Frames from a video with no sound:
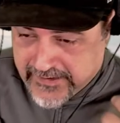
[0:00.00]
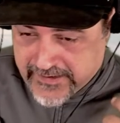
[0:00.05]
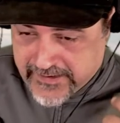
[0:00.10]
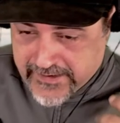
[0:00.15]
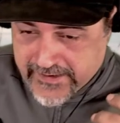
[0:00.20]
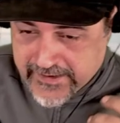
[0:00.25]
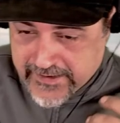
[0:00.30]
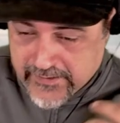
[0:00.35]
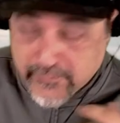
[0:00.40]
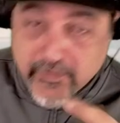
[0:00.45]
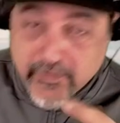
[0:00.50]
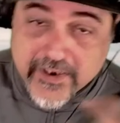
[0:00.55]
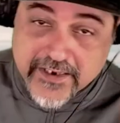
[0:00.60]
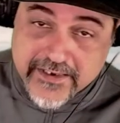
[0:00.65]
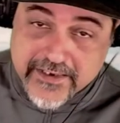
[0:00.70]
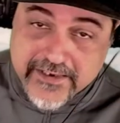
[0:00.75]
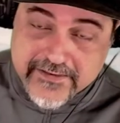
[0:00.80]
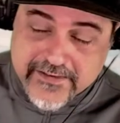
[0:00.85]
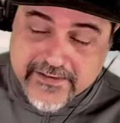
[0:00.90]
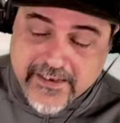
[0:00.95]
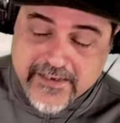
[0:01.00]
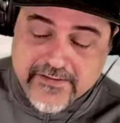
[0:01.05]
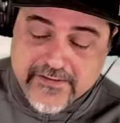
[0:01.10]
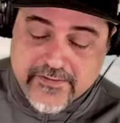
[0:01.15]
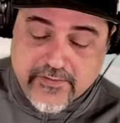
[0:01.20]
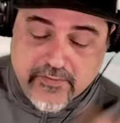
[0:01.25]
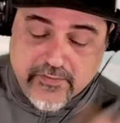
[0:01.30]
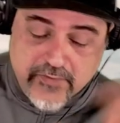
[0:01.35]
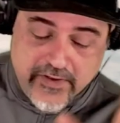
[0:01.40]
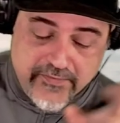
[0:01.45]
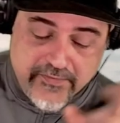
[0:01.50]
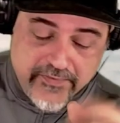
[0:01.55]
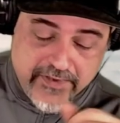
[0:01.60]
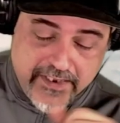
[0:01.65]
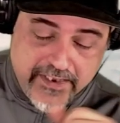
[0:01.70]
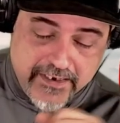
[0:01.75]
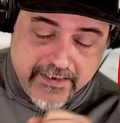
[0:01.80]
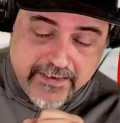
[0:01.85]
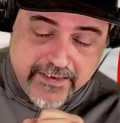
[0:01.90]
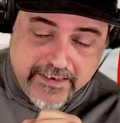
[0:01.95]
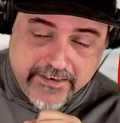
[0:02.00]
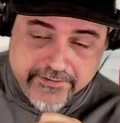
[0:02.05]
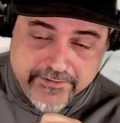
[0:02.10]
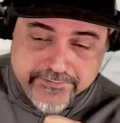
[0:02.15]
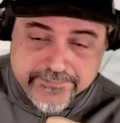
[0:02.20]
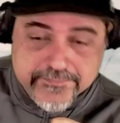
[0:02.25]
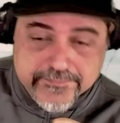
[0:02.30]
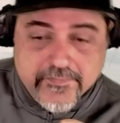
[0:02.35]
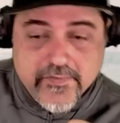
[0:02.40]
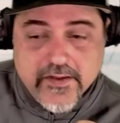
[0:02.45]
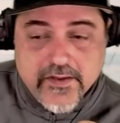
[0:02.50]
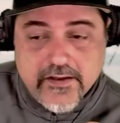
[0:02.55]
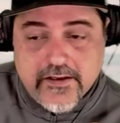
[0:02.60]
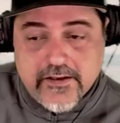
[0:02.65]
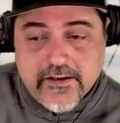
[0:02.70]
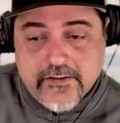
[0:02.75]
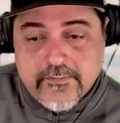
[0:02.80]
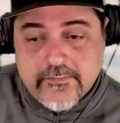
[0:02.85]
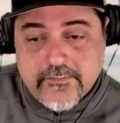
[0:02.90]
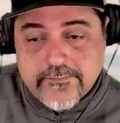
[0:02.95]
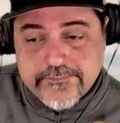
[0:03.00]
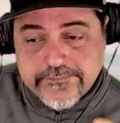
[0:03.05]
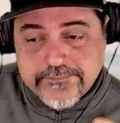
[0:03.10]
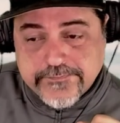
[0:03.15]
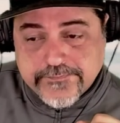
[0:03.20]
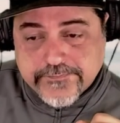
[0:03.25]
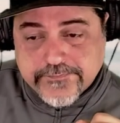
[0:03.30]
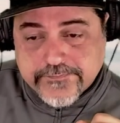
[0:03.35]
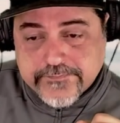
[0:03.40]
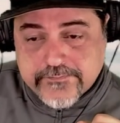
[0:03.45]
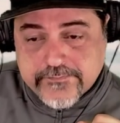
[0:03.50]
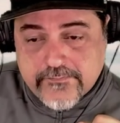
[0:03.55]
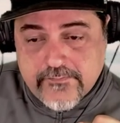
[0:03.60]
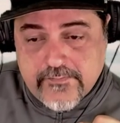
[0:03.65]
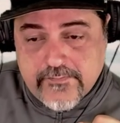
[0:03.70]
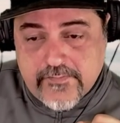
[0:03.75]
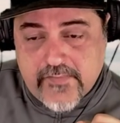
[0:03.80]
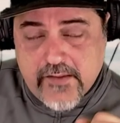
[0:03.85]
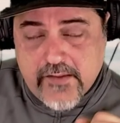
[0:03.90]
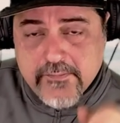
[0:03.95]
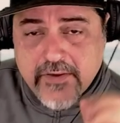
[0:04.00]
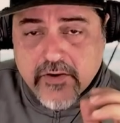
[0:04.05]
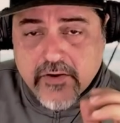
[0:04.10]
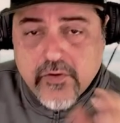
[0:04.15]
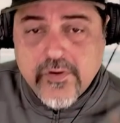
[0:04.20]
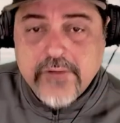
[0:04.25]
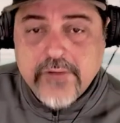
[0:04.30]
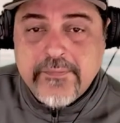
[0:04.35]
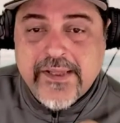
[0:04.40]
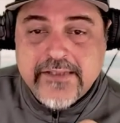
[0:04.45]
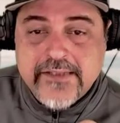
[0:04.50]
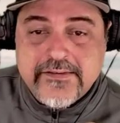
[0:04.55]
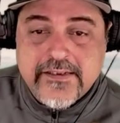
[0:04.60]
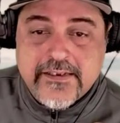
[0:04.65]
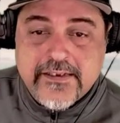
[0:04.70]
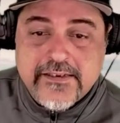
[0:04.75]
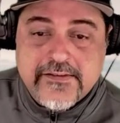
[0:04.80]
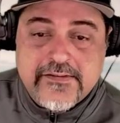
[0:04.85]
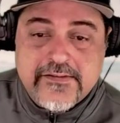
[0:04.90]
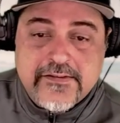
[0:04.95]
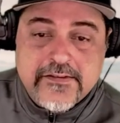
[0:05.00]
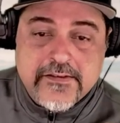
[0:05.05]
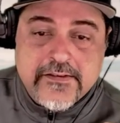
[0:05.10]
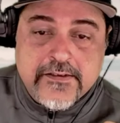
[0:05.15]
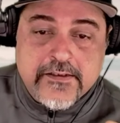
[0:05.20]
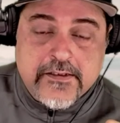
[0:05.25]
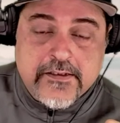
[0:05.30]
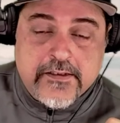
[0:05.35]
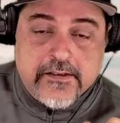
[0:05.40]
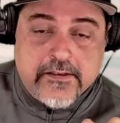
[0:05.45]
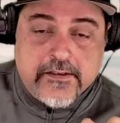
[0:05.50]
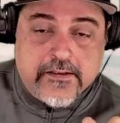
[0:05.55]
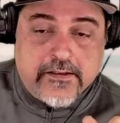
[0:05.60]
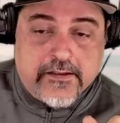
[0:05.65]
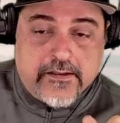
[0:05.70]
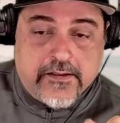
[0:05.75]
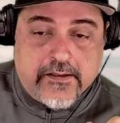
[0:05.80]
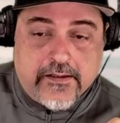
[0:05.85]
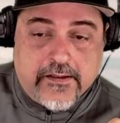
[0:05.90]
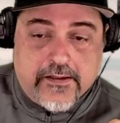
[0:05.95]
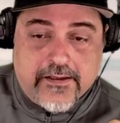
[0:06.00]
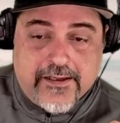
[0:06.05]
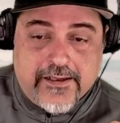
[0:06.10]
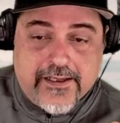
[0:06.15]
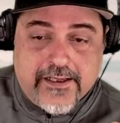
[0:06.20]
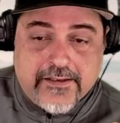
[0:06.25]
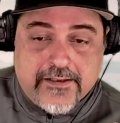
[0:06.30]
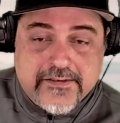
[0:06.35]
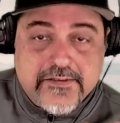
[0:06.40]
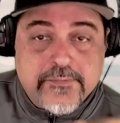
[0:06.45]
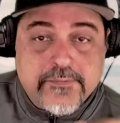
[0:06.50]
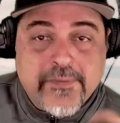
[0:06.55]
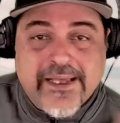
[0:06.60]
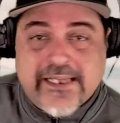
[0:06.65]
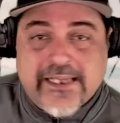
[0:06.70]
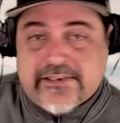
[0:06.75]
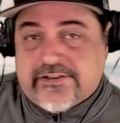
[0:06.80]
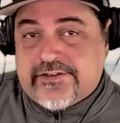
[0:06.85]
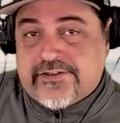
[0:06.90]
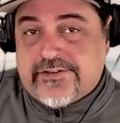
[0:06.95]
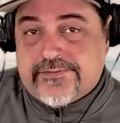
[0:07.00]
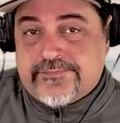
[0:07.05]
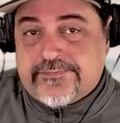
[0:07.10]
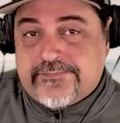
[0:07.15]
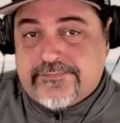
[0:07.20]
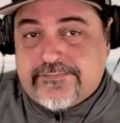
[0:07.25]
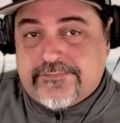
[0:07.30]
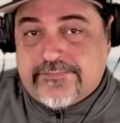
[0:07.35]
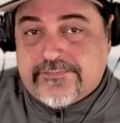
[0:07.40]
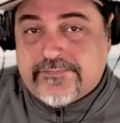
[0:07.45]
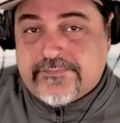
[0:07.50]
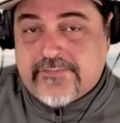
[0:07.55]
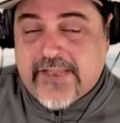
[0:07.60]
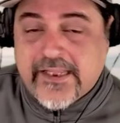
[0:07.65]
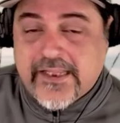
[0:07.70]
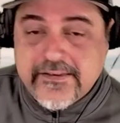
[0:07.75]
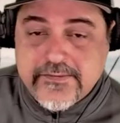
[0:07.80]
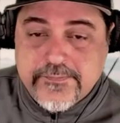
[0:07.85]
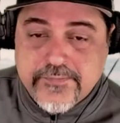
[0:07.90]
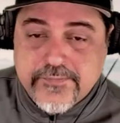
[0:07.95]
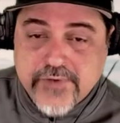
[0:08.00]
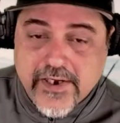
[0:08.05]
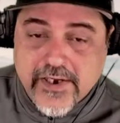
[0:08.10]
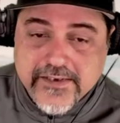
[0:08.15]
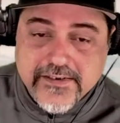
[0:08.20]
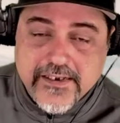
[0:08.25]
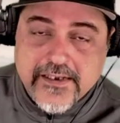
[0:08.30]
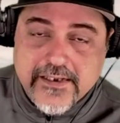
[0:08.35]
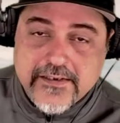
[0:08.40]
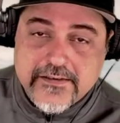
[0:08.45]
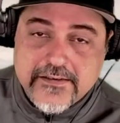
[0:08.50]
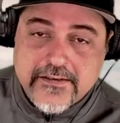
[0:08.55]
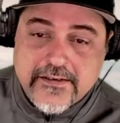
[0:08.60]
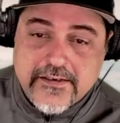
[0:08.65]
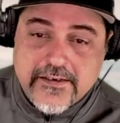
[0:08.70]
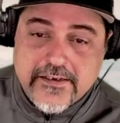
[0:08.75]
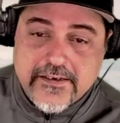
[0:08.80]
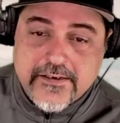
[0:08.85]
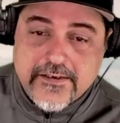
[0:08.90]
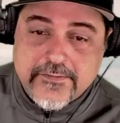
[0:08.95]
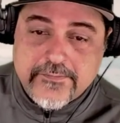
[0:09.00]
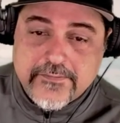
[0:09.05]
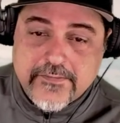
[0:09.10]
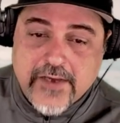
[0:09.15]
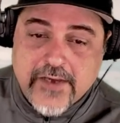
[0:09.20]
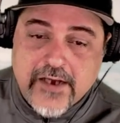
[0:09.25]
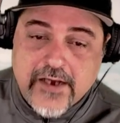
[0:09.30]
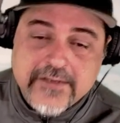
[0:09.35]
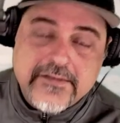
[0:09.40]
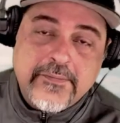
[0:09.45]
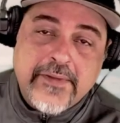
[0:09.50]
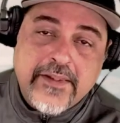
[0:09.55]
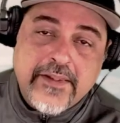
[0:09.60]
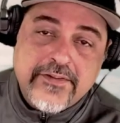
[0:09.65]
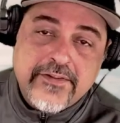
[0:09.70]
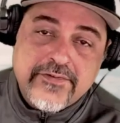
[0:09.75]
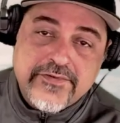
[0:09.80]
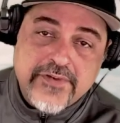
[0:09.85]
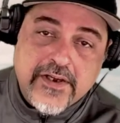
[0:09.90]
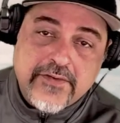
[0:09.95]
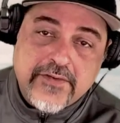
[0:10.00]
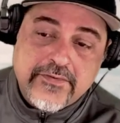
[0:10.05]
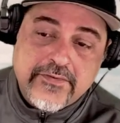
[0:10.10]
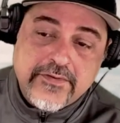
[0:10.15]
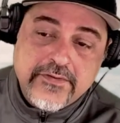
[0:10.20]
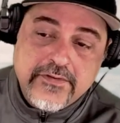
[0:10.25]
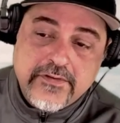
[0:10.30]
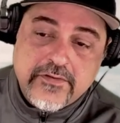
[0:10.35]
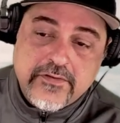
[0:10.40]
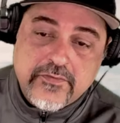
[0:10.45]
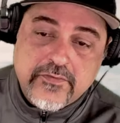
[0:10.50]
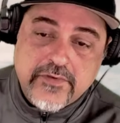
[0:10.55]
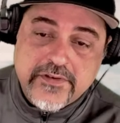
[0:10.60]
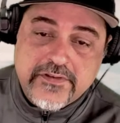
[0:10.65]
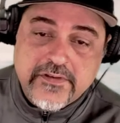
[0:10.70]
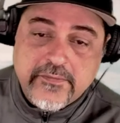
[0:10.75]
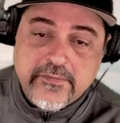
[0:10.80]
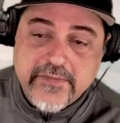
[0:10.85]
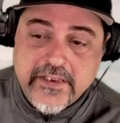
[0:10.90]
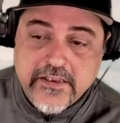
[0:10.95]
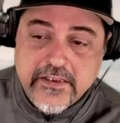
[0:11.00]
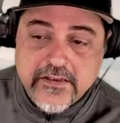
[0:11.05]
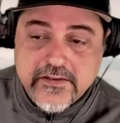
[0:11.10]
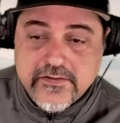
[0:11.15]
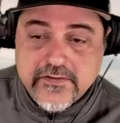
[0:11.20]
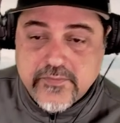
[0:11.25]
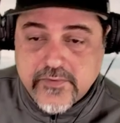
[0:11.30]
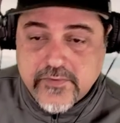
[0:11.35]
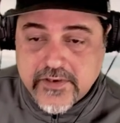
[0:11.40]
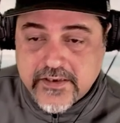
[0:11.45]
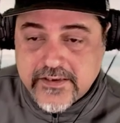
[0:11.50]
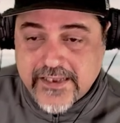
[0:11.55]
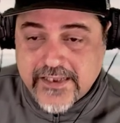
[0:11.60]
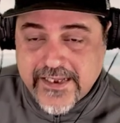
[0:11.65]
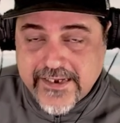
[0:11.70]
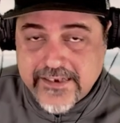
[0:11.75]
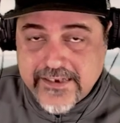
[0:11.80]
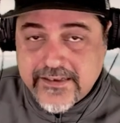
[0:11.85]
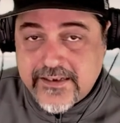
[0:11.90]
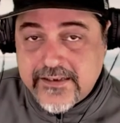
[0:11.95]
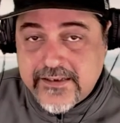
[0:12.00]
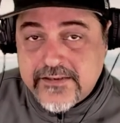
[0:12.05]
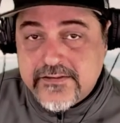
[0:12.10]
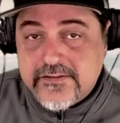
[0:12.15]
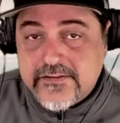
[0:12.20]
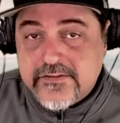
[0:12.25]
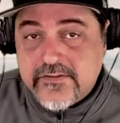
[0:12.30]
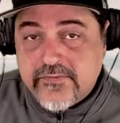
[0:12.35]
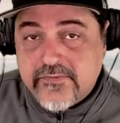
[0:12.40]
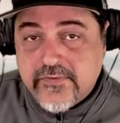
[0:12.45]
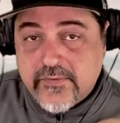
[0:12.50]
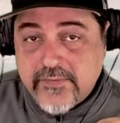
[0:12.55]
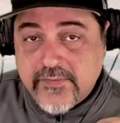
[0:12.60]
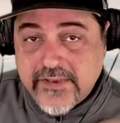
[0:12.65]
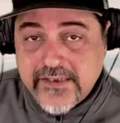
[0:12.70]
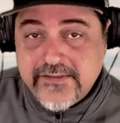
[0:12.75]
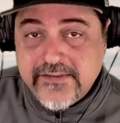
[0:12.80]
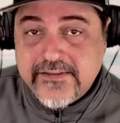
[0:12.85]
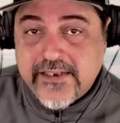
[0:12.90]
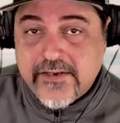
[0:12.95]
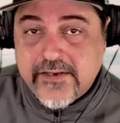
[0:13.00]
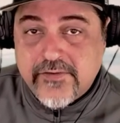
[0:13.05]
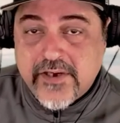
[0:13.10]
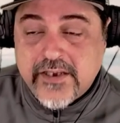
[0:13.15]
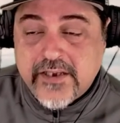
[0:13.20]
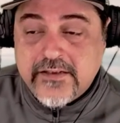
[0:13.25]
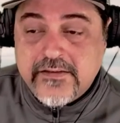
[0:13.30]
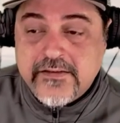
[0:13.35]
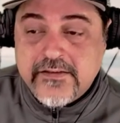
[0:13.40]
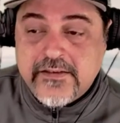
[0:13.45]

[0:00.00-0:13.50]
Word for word: uh, one of these days, so wait for that later. Um, but going back to this, uh, Smash, that's Project um, Octopath Traveler, which to me is one of the highlights from this Direct,